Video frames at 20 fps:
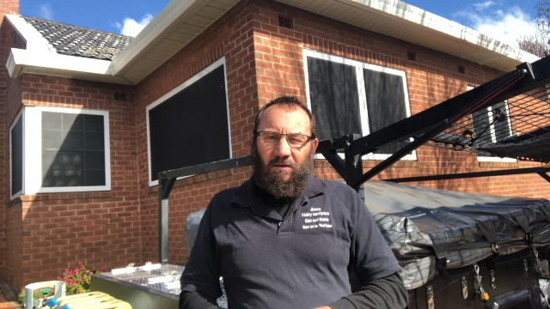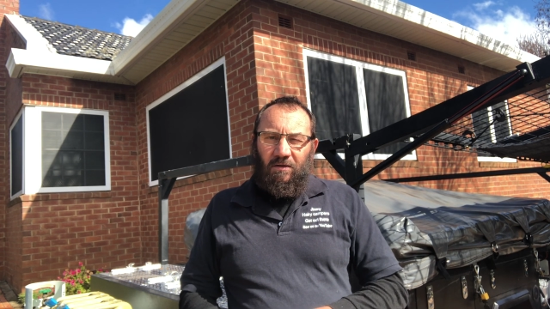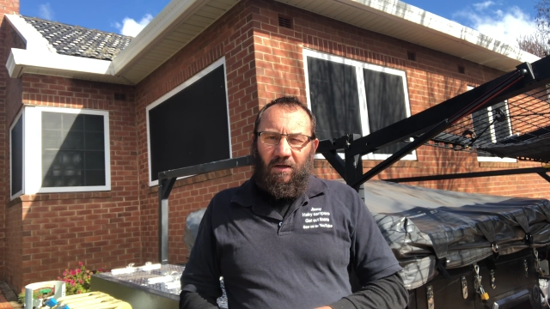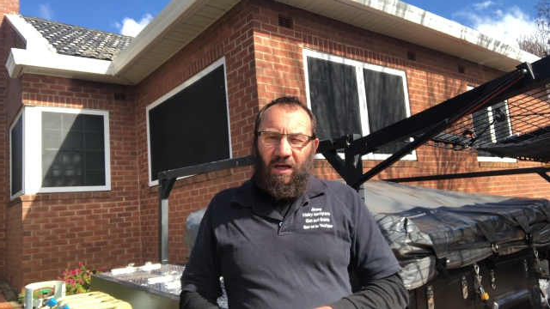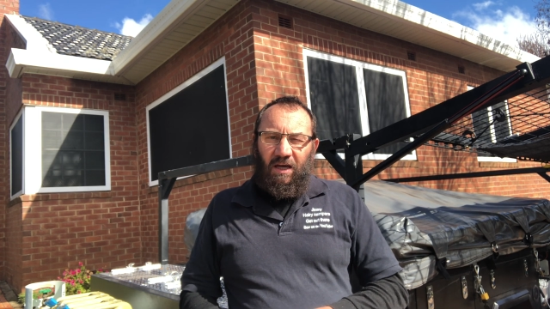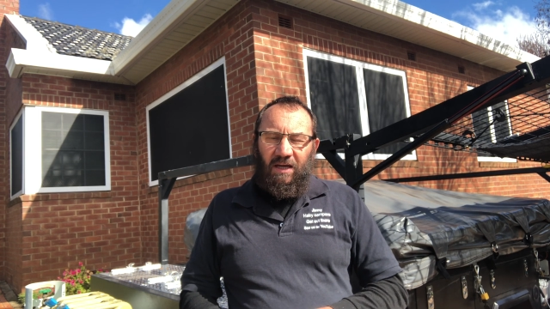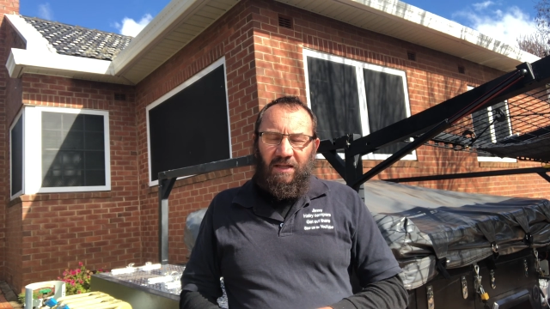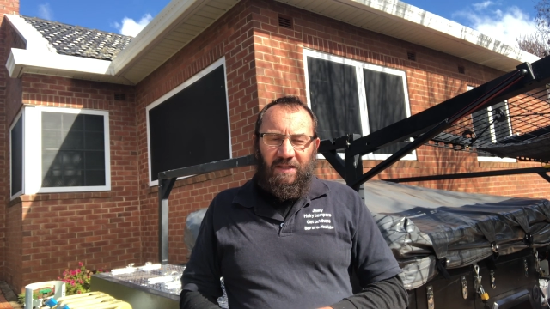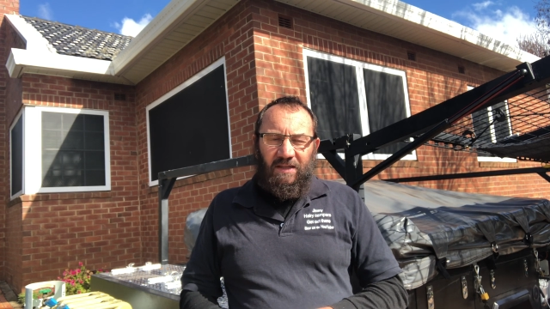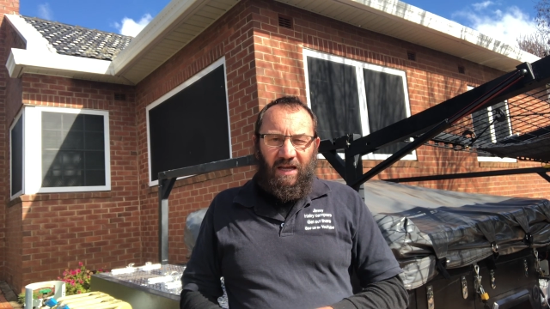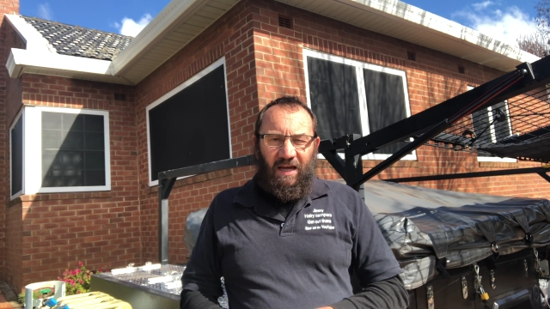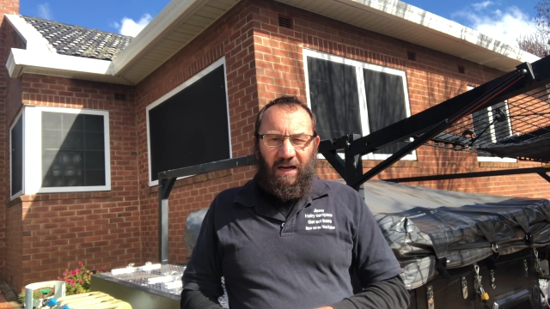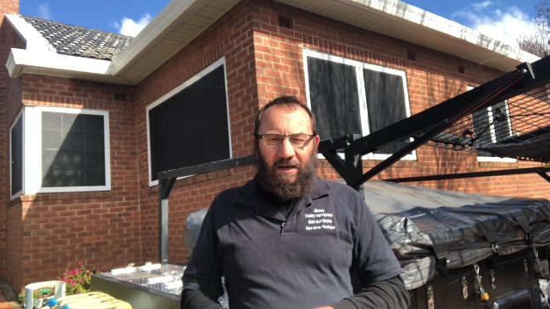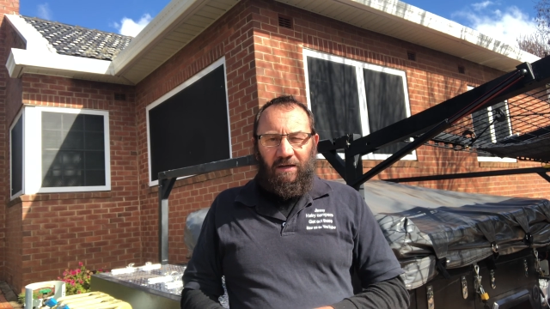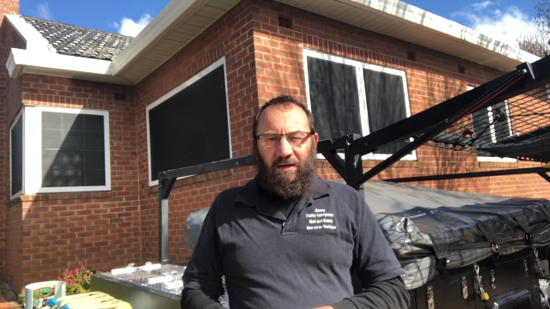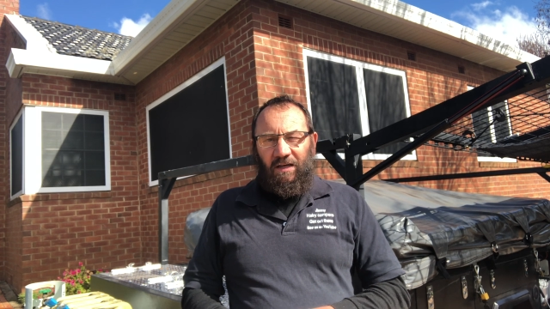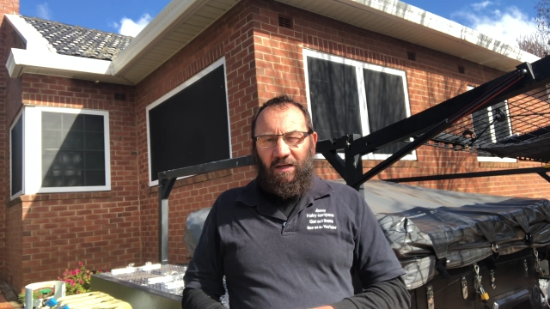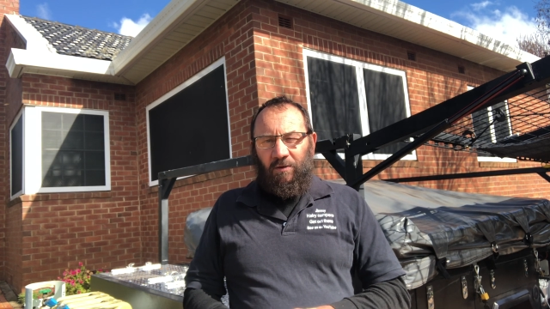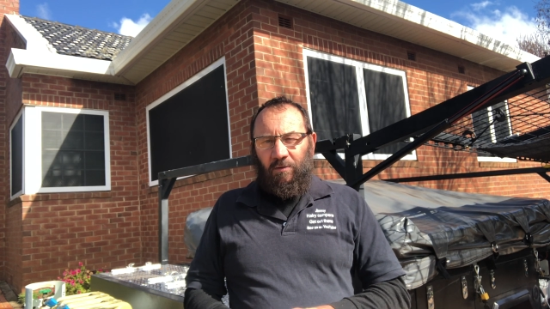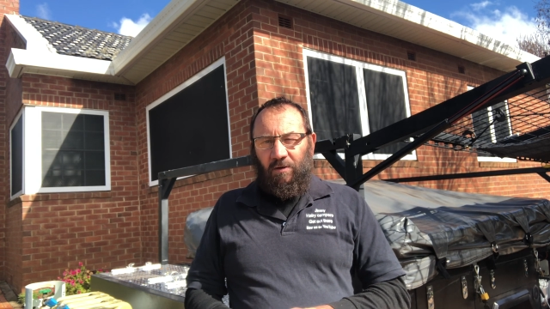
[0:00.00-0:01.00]
in that
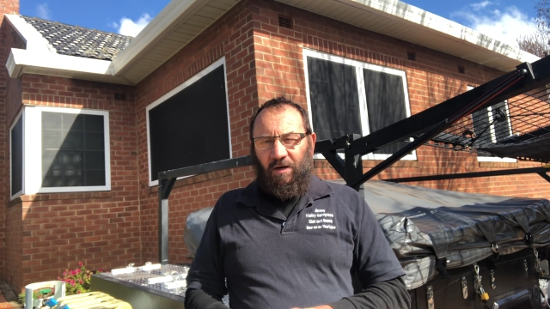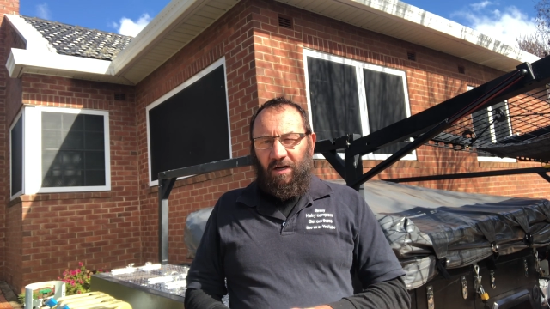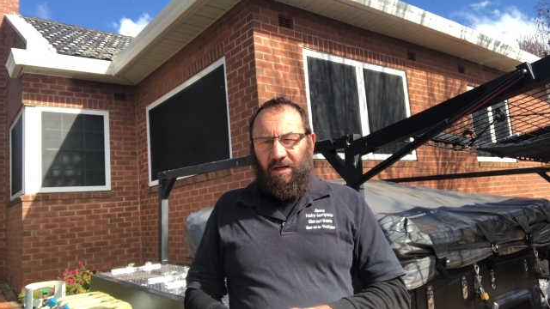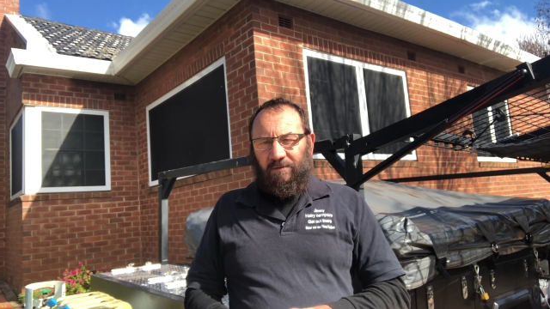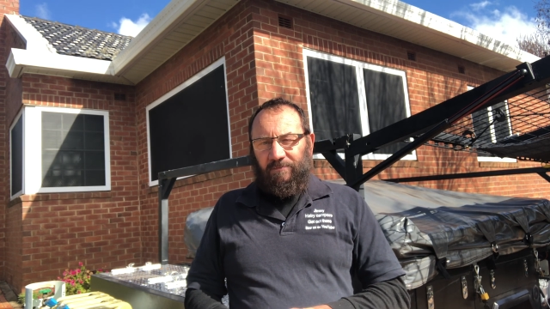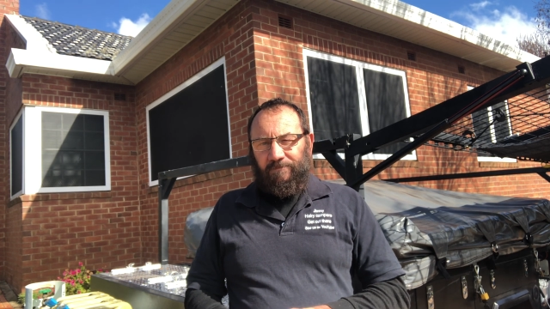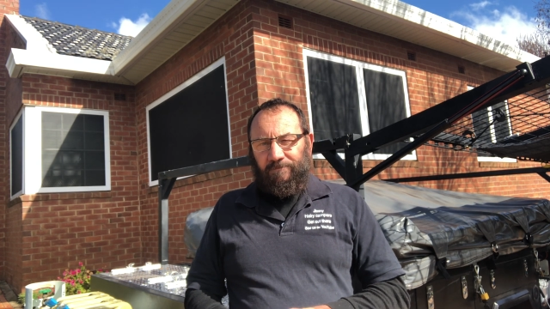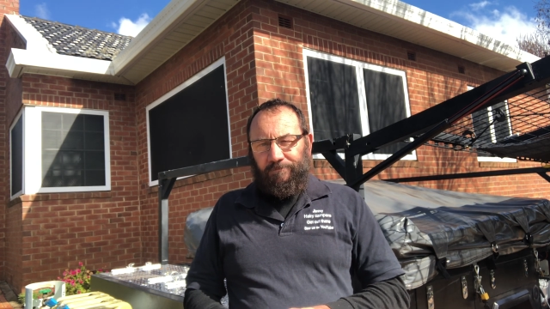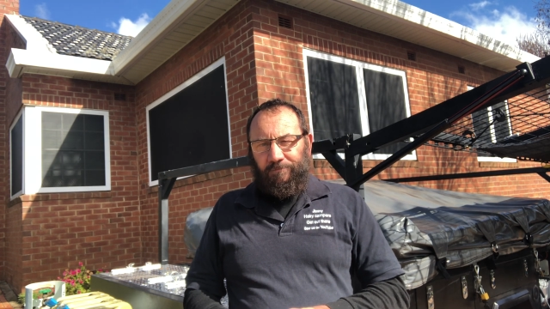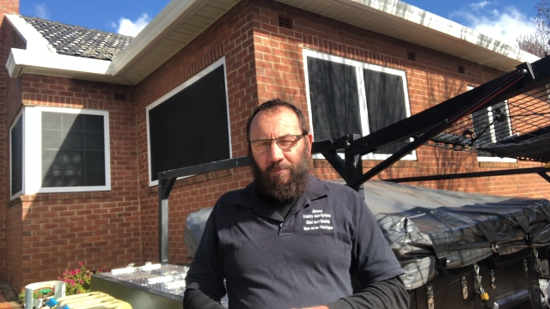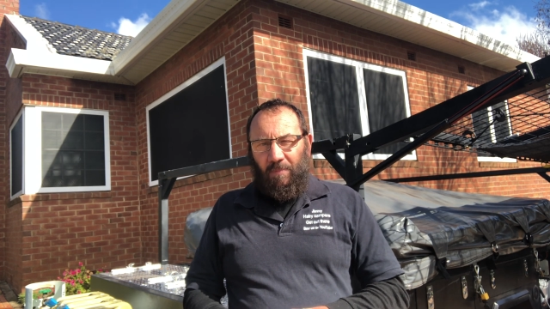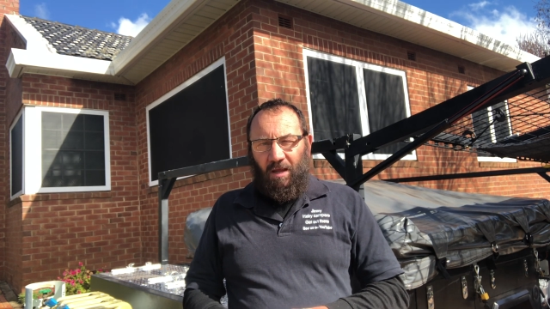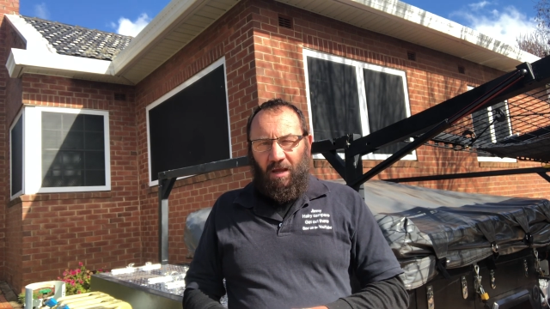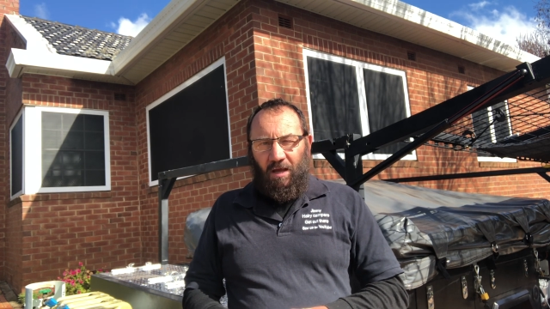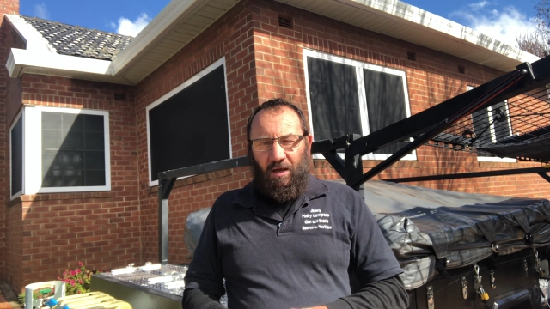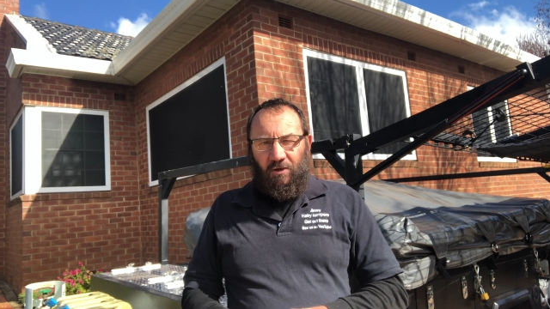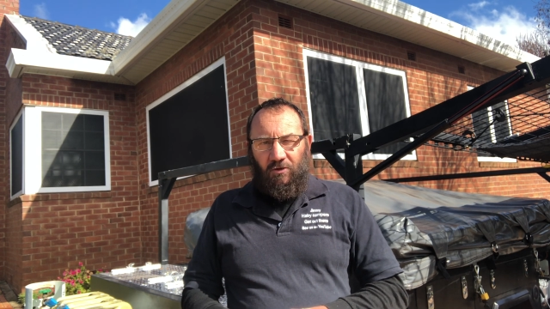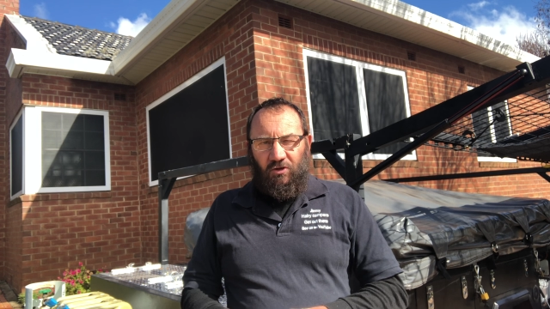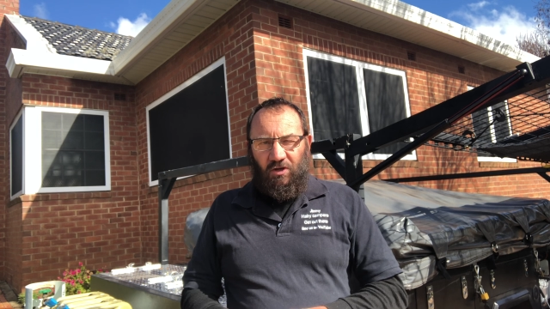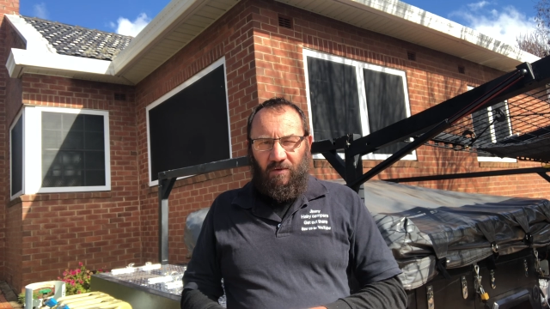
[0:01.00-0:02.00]
era,
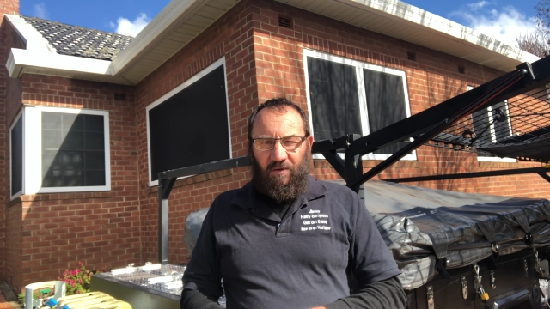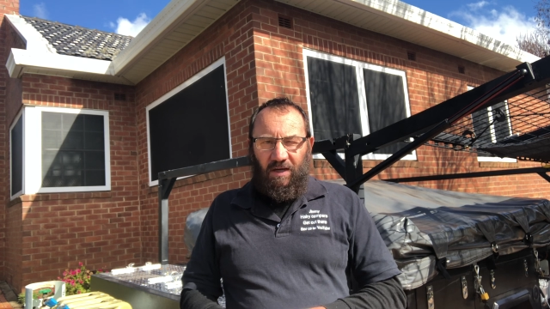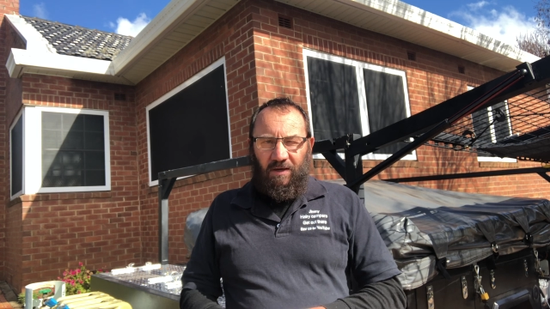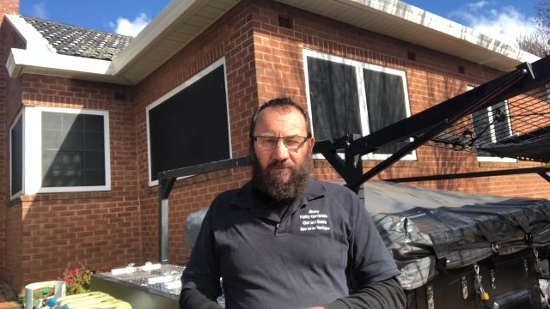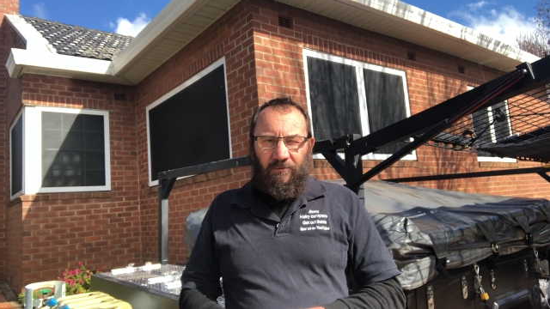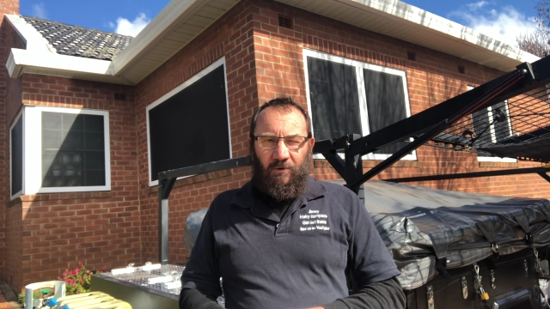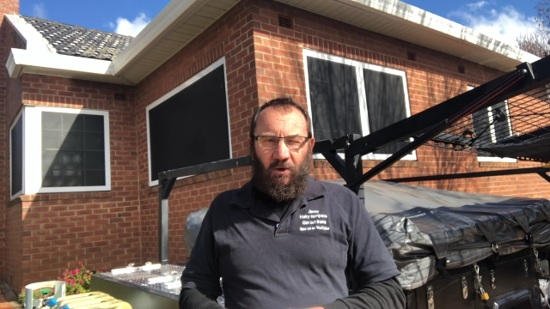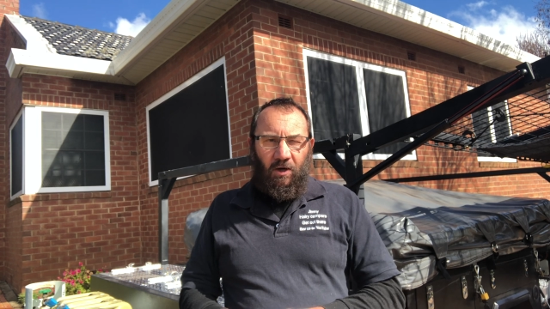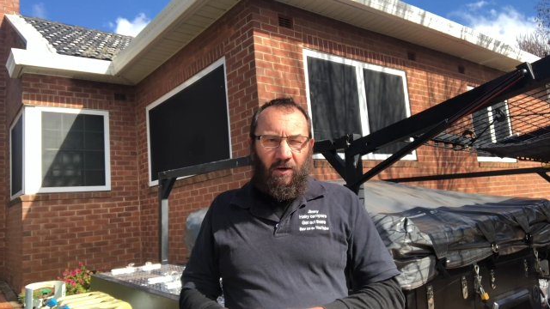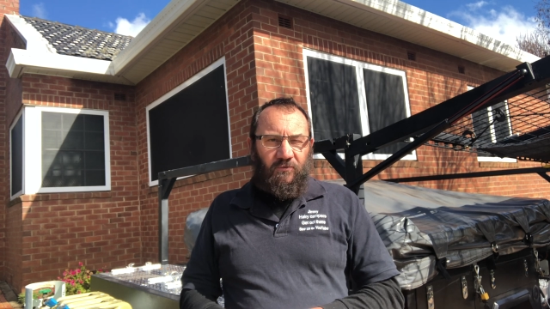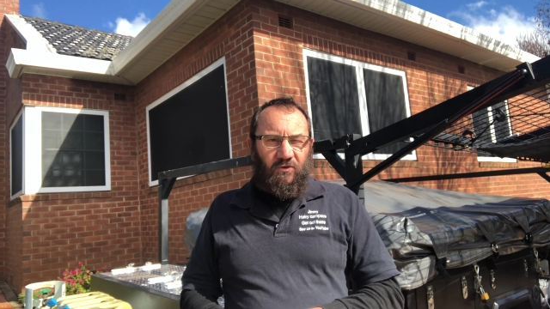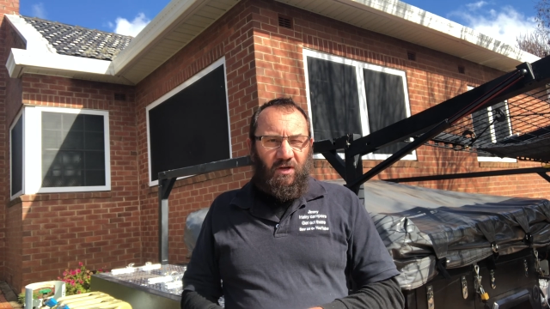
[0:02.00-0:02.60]
75,